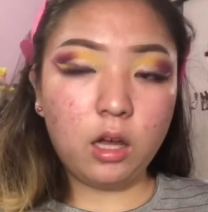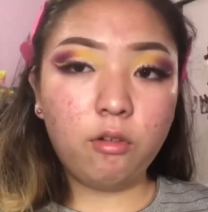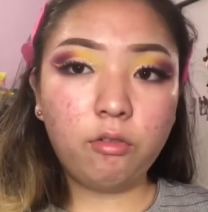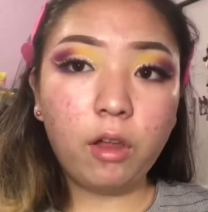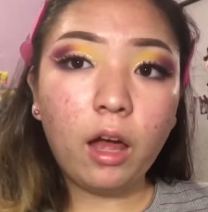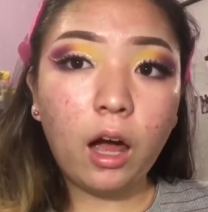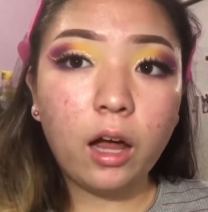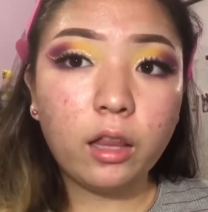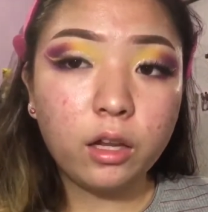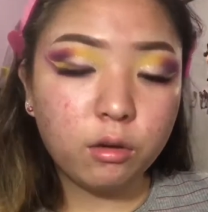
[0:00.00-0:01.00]
a flat
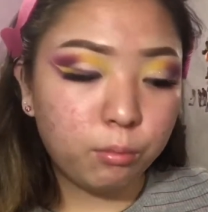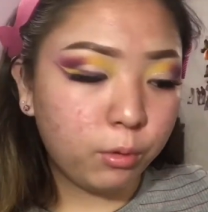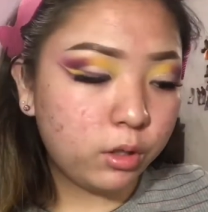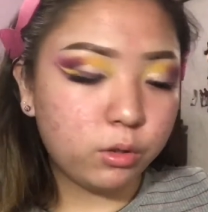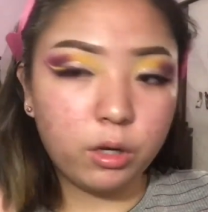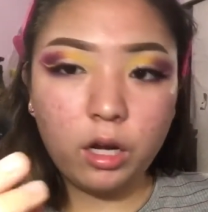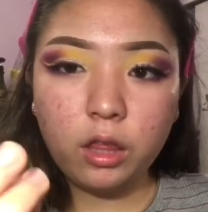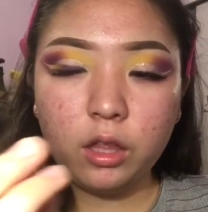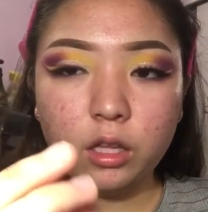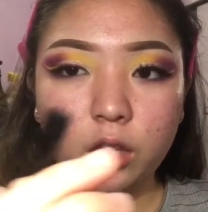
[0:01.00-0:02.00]
eyeliner brush or
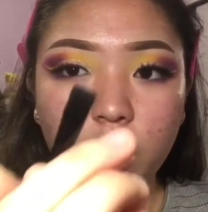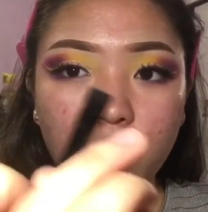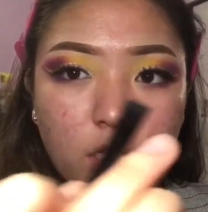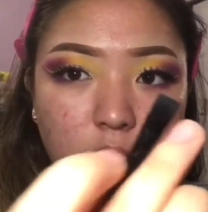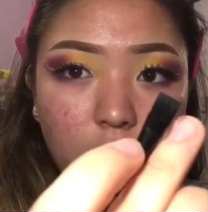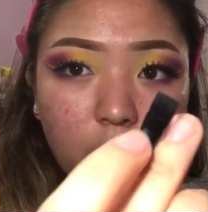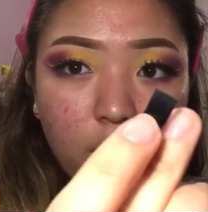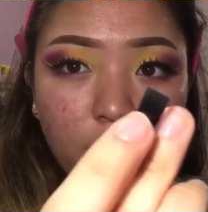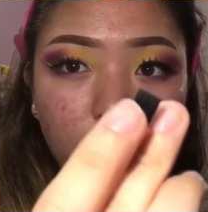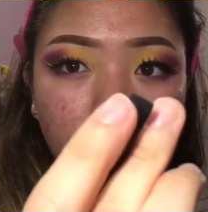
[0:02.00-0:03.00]
anything that has like
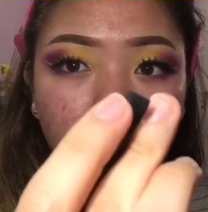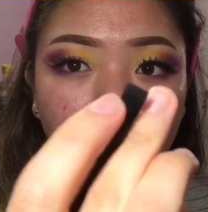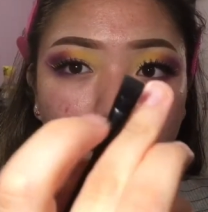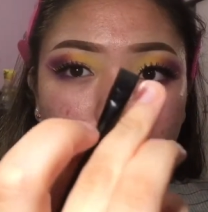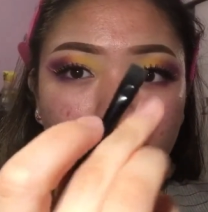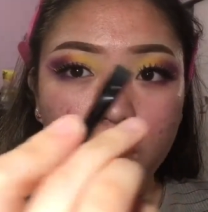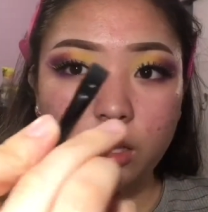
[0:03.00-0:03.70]
a flat